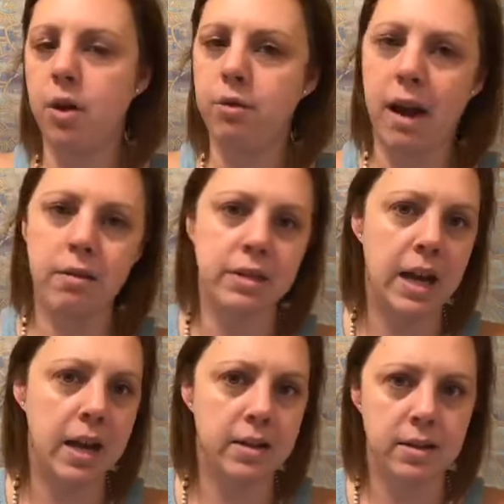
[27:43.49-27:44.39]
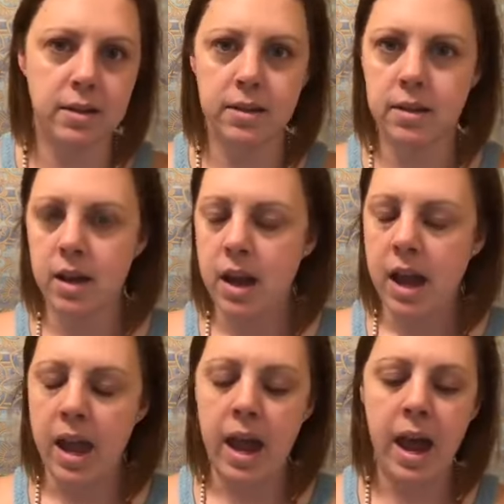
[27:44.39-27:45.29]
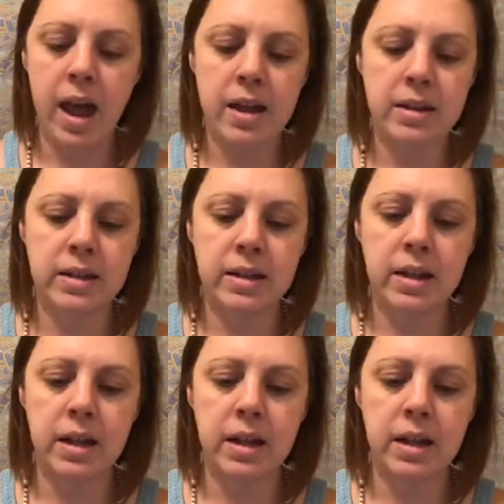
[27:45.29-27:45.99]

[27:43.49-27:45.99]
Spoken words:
around us. And